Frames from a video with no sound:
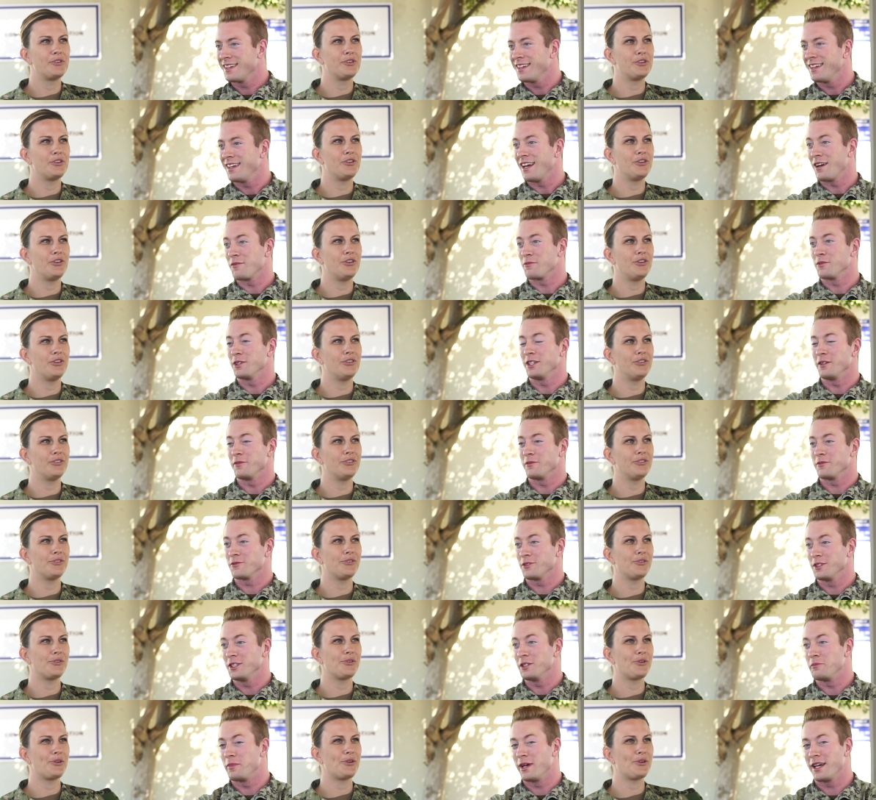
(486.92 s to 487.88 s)
Speaker 1: I'm really, mm.
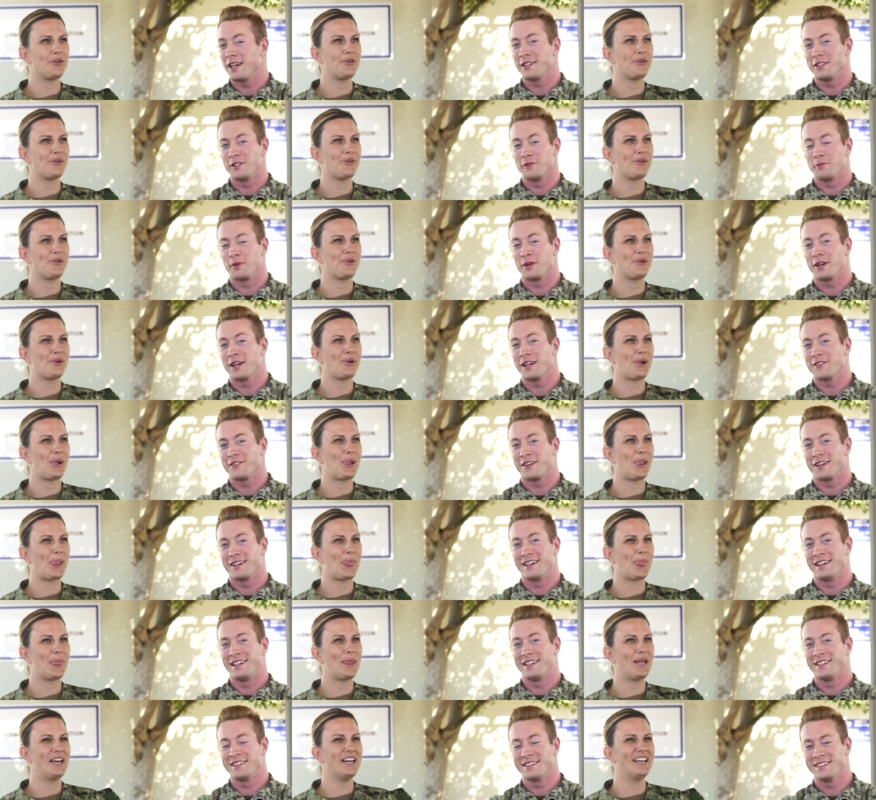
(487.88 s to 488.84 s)
really picking your brain right
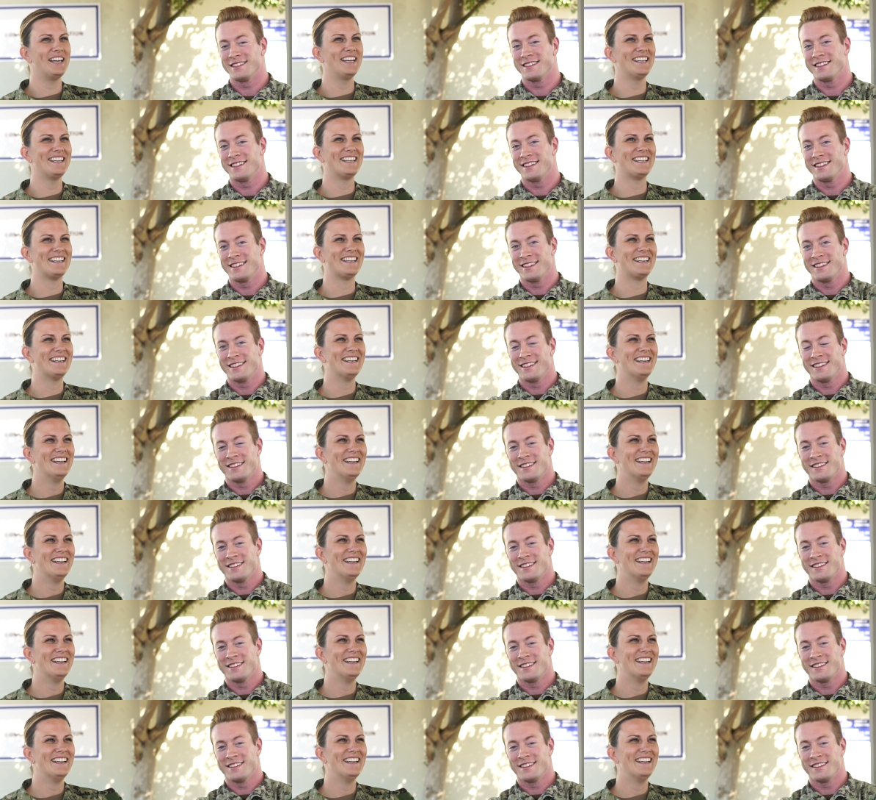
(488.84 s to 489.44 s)
now.